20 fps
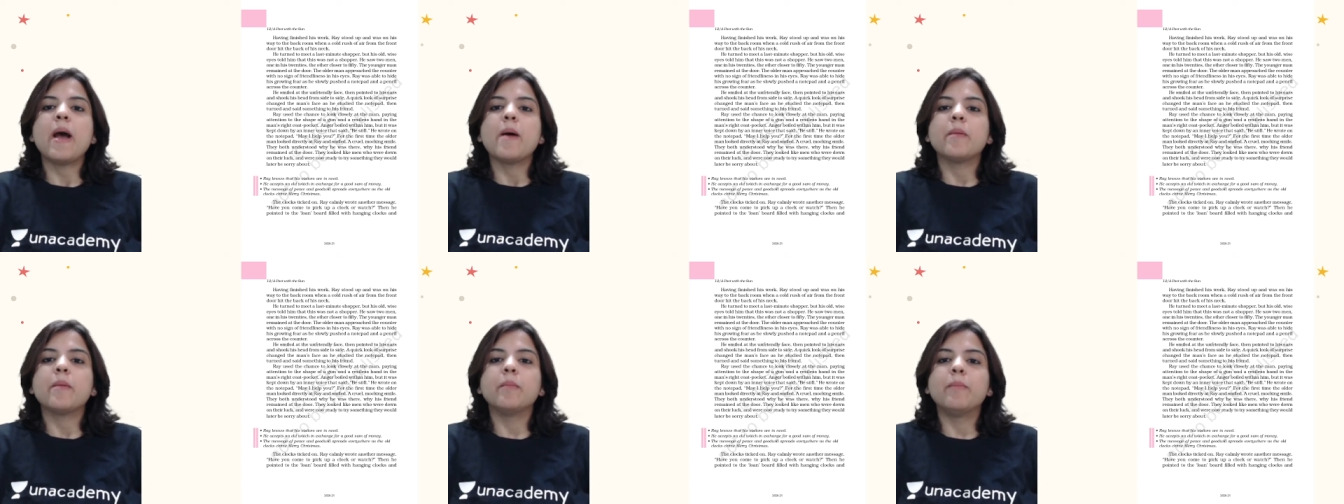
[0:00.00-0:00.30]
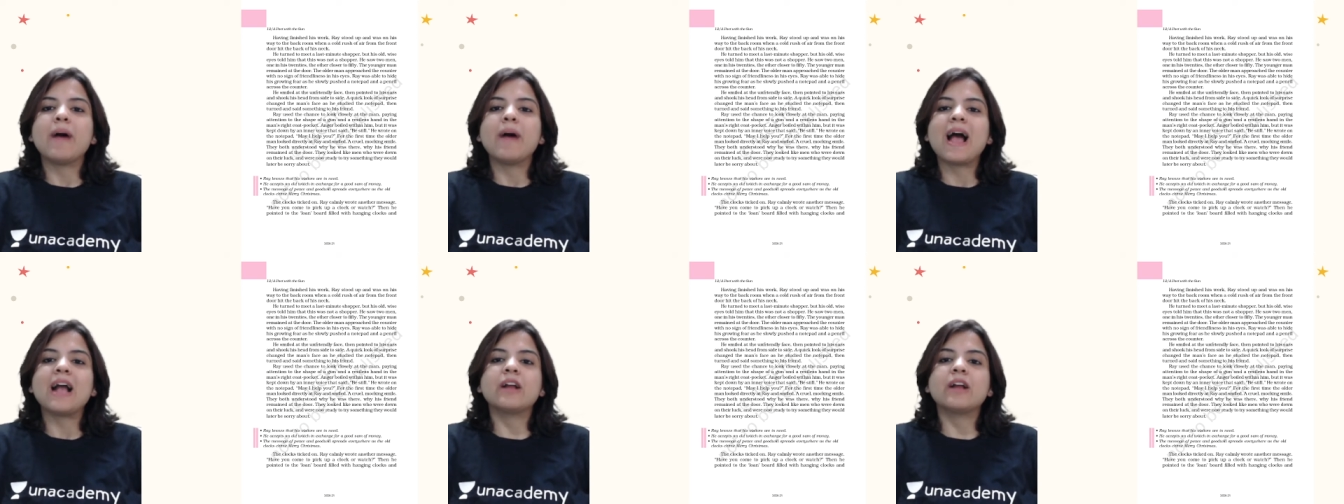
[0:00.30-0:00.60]

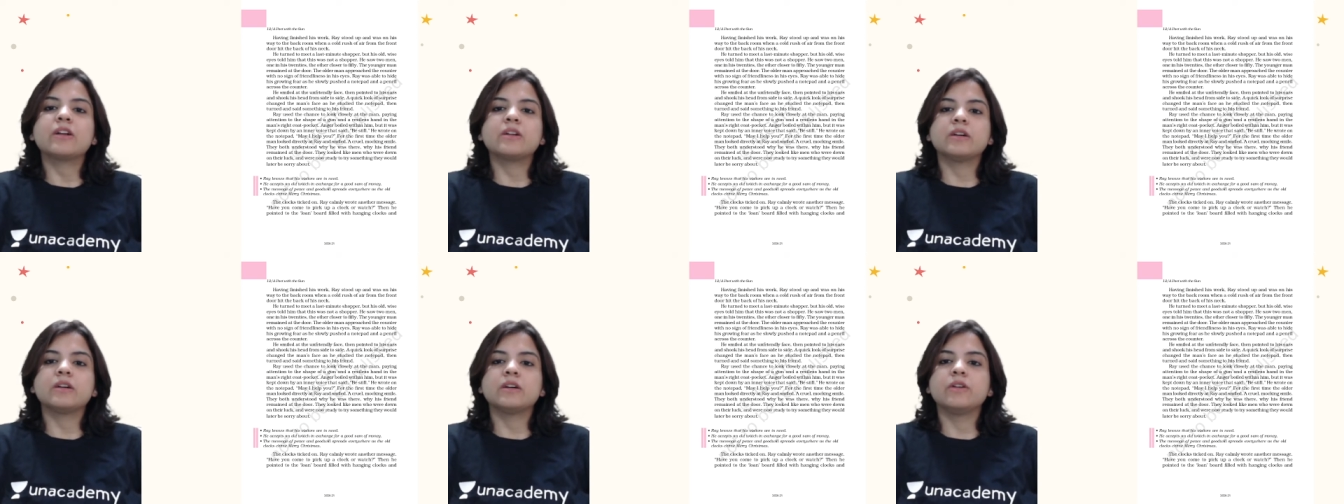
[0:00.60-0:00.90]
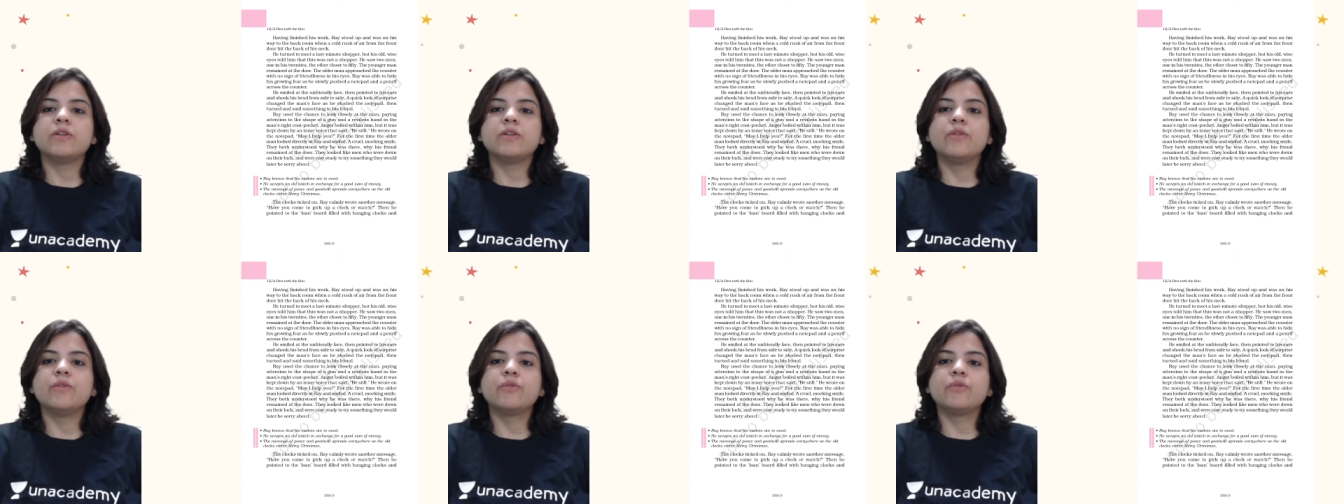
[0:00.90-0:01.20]
back
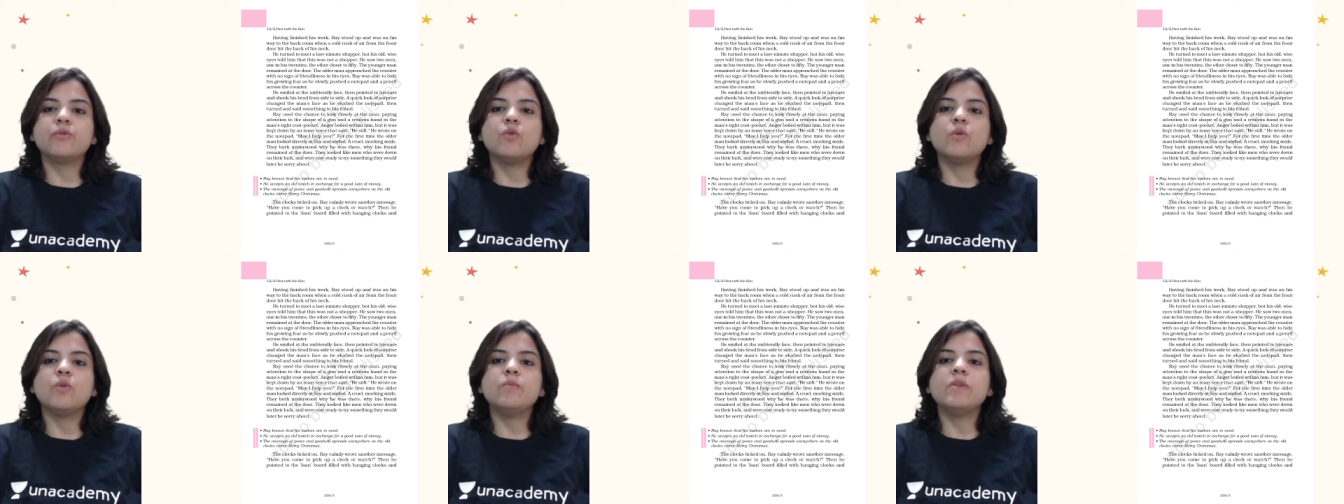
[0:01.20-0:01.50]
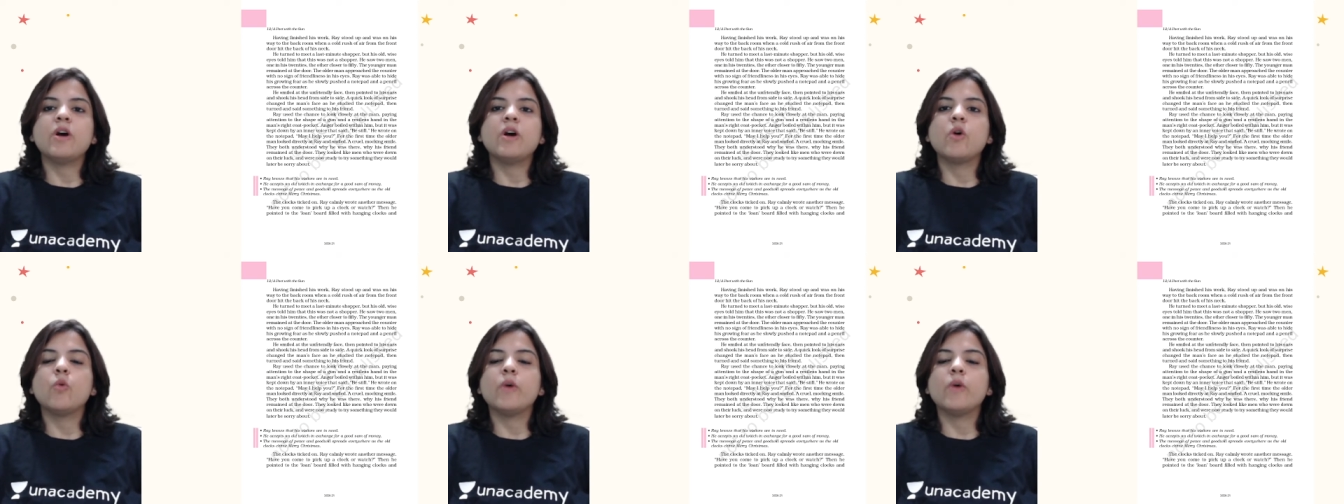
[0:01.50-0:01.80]
room
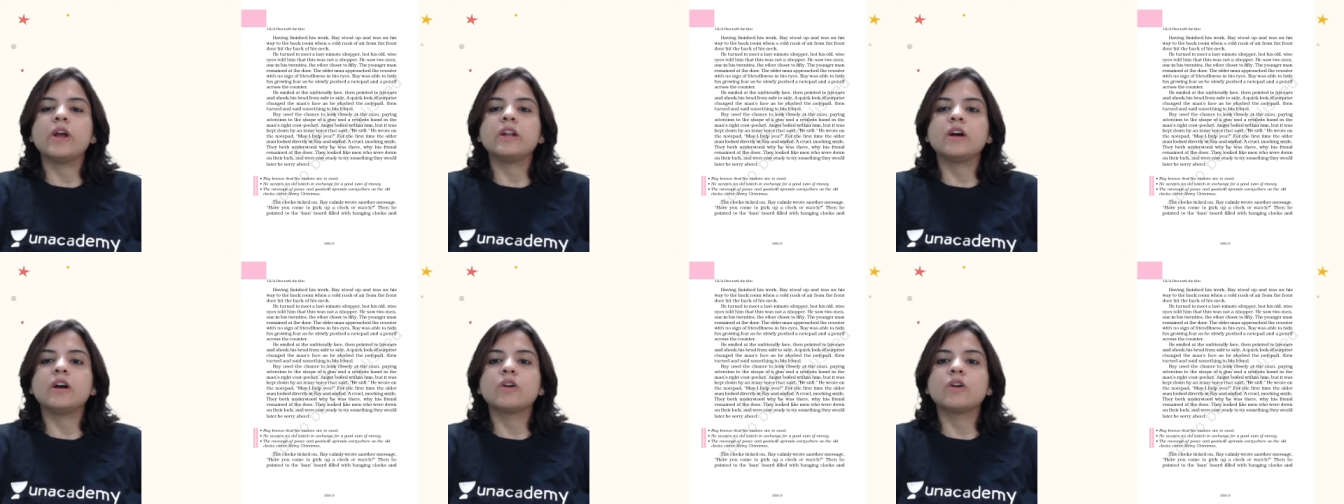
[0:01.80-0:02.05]
when a